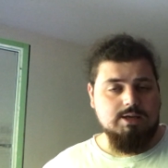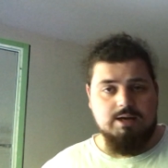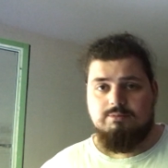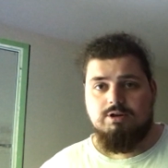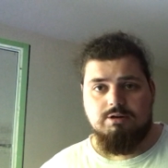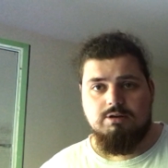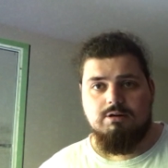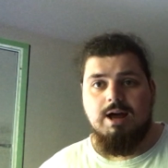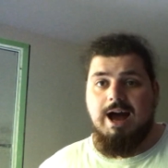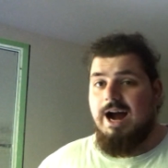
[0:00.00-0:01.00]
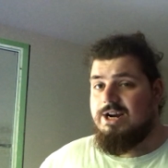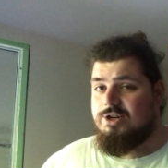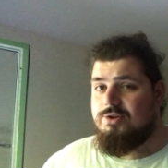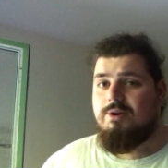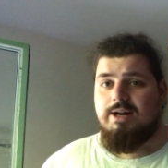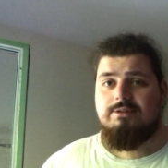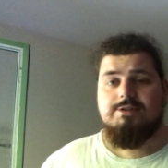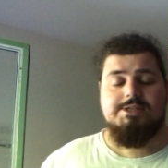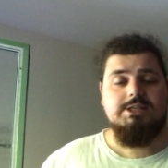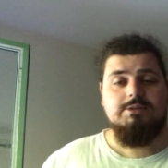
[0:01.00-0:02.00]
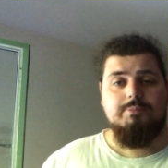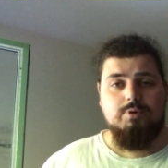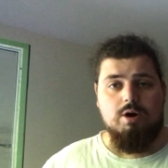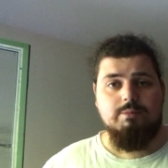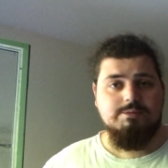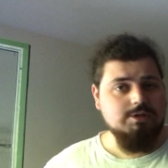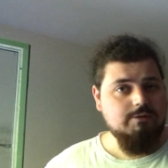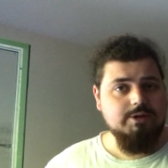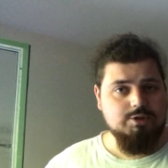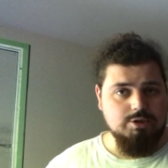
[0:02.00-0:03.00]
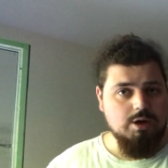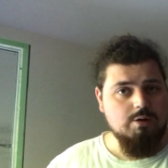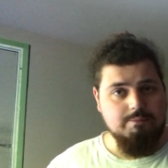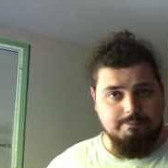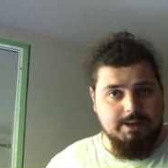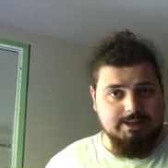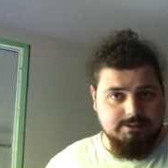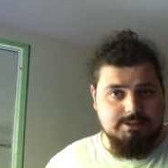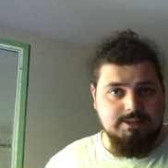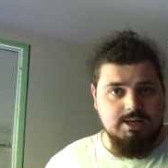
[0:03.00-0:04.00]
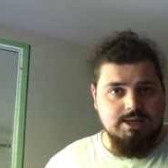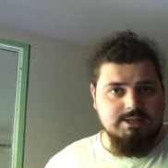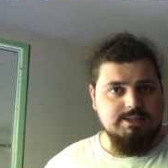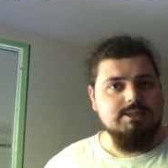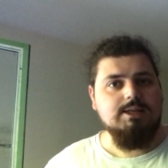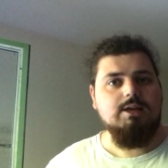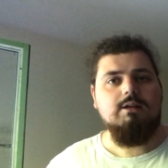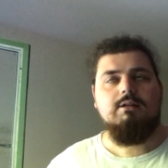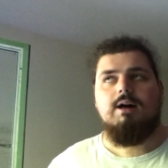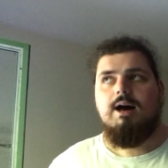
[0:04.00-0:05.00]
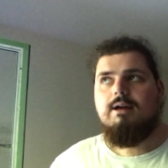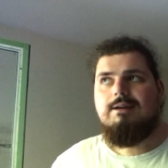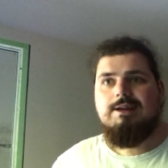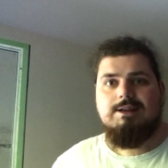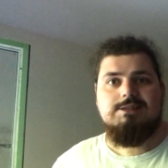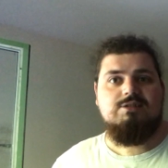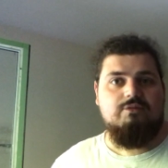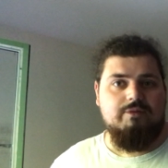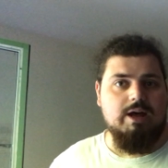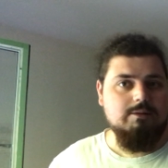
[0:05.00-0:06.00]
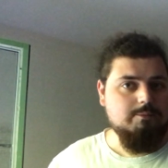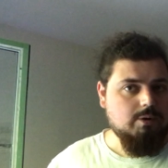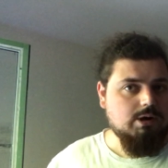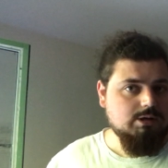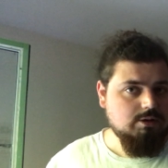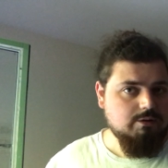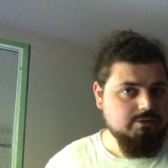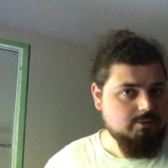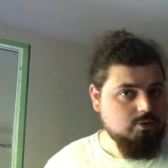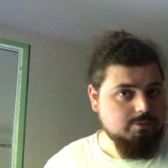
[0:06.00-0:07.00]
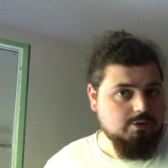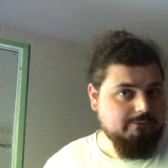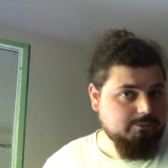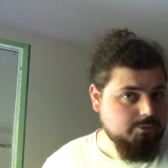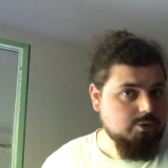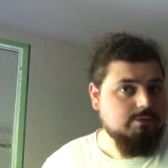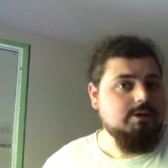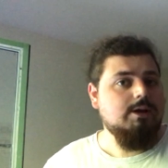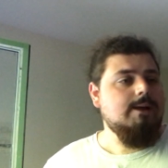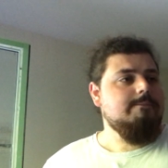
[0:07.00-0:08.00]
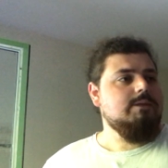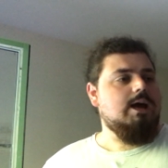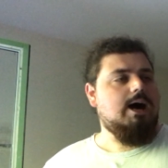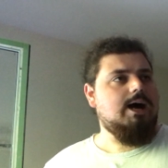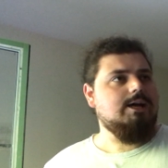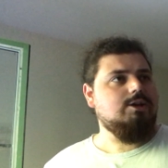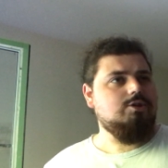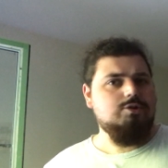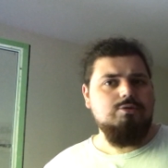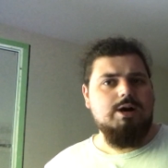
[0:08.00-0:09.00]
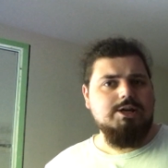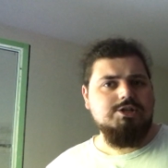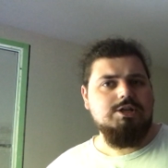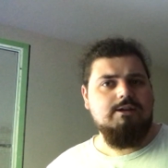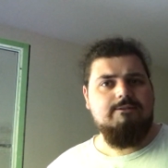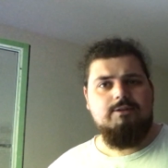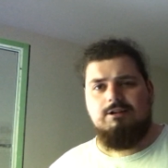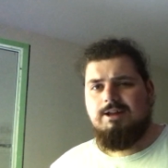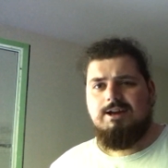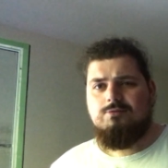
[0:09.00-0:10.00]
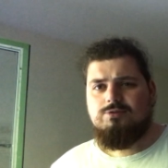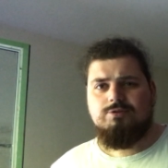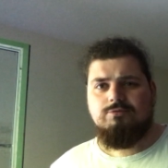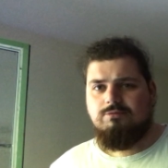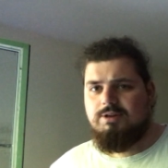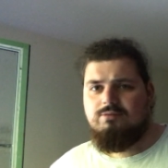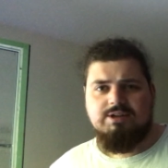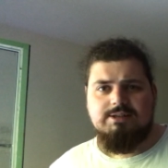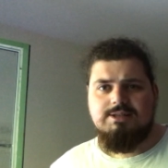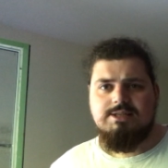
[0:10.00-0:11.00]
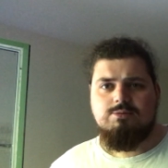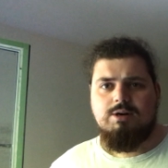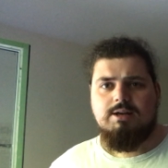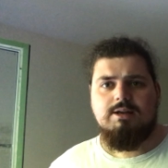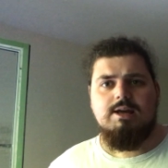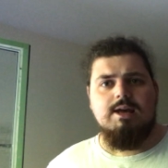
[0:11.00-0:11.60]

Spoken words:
Time Turner. I do understand the problems of it though, but still, it is a fun part of the book. I do actually feel like I want to reread this one